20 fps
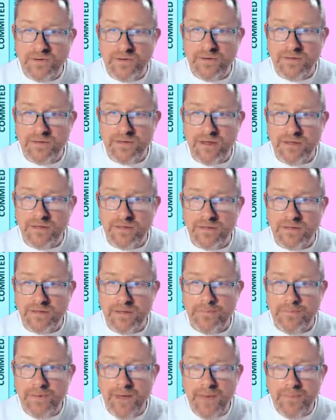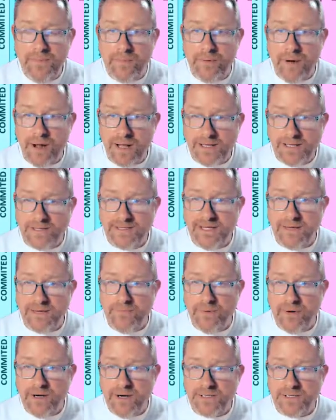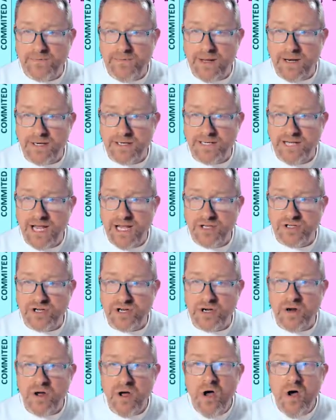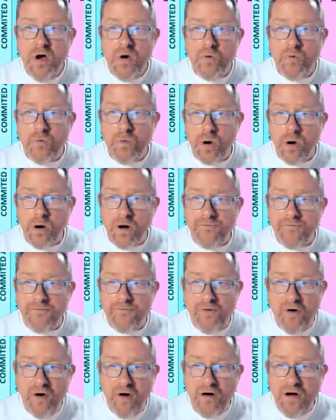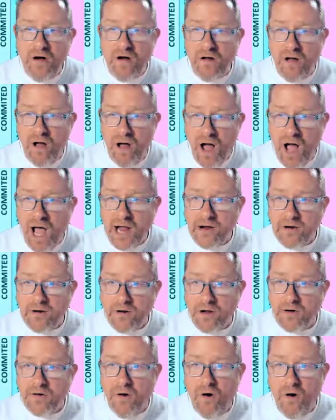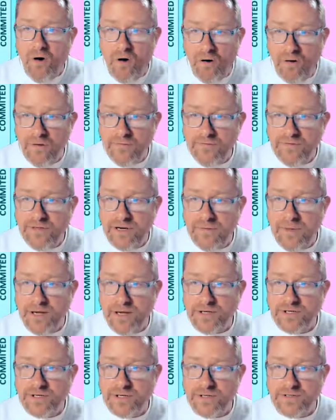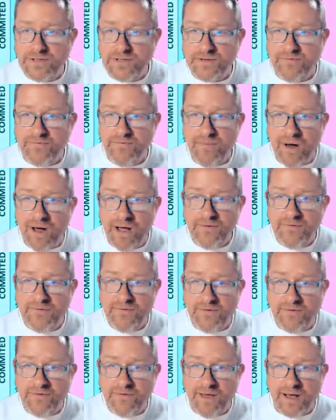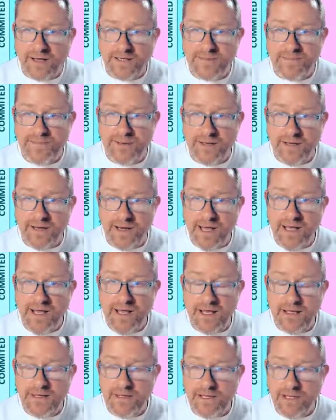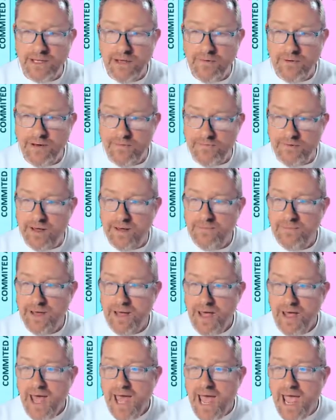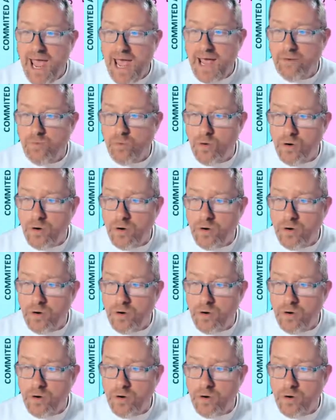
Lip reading: the people practicing Buddhist meditation were far higher on all of the dimensions of mindful flexibility in the UFM, and were